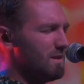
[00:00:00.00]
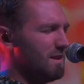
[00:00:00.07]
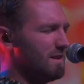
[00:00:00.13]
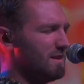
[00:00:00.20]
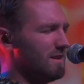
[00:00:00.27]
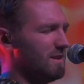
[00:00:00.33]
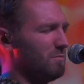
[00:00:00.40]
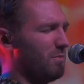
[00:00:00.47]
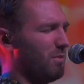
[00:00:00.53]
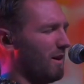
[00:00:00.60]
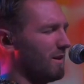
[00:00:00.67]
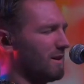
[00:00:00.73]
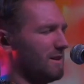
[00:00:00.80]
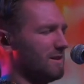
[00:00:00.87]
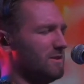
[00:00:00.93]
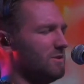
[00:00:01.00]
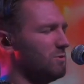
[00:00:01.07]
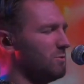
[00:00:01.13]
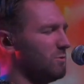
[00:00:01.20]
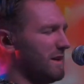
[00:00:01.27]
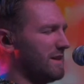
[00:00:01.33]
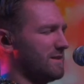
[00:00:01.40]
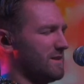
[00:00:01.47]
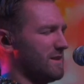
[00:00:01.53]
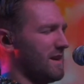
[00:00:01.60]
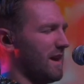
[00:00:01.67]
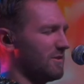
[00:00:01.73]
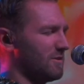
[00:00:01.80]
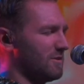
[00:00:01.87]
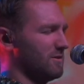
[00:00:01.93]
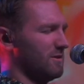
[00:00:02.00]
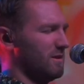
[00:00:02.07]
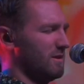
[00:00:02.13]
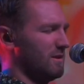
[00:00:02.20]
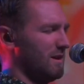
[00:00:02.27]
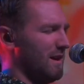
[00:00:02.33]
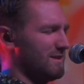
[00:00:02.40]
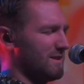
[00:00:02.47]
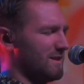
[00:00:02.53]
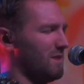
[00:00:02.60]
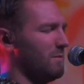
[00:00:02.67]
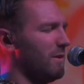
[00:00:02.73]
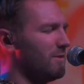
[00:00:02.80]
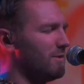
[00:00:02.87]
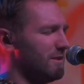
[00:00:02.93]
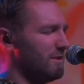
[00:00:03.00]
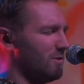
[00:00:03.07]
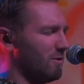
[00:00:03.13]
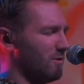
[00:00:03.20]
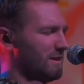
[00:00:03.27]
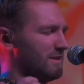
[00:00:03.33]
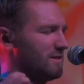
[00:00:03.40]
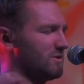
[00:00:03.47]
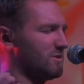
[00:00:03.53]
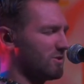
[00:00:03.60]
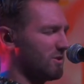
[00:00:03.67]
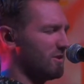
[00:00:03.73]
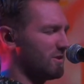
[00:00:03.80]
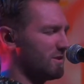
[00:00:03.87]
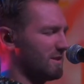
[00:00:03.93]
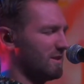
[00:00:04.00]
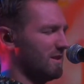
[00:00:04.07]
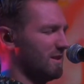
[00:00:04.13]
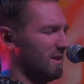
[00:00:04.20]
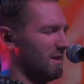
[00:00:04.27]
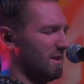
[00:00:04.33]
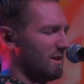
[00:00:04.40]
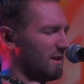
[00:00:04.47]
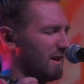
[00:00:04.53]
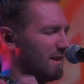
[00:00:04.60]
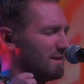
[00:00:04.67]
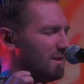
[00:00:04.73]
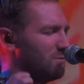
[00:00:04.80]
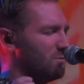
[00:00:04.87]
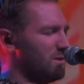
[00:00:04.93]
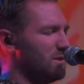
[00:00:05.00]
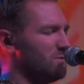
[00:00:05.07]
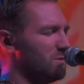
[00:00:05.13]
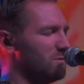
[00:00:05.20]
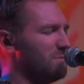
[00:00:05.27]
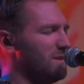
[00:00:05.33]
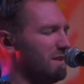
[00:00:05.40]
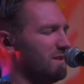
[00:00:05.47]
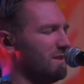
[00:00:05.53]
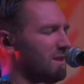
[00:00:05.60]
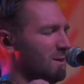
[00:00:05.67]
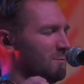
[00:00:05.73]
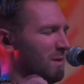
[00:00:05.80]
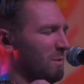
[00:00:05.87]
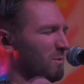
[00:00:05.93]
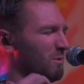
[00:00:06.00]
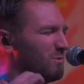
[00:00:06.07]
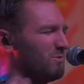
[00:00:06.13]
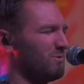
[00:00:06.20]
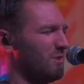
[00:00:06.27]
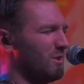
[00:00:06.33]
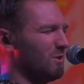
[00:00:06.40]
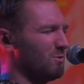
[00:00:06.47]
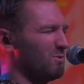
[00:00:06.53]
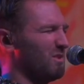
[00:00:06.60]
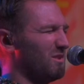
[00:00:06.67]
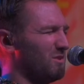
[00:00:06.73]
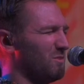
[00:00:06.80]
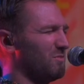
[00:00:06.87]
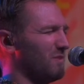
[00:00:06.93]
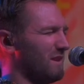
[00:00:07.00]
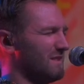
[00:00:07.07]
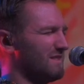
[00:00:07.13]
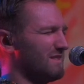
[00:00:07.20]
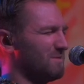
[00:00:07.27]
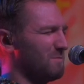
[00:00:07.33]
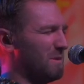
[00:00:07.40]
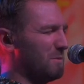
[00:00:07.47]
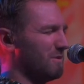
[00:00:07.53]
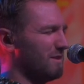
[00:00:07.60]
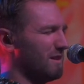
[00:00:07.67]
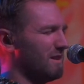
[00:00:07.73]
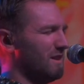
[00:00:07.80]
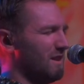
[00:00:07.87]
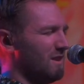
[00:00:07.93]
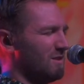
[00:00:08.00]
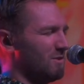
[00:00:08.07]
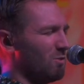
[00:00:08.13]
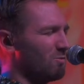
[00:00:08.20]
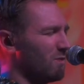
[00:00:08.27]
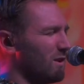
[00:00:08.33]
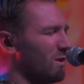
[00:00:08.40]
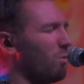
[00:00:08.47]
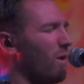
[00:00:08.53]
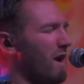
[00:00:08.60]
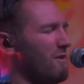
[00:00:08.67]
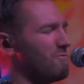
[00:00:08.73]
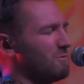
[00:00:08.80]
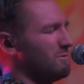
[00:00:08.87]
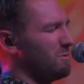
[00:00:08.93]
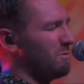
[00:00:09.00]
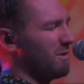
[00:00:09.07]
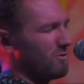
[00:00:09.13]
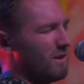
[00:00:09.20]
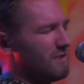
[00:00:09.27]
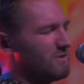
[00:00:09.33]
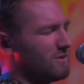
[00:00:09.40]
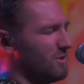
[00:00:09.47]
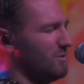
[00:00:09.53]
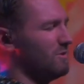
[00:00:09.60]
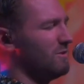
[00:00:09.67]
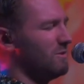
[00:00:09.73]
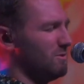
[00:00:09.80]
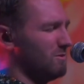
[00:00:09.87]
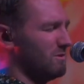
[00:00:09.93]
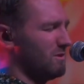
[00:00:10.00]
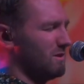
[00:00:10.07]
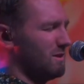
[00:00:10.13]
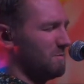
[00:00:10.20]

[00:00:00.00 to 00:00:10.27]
and embark on a new week together as a community, Lord, as a church. God, that we would be people filled with your presence, people that don't run away from you, but run to you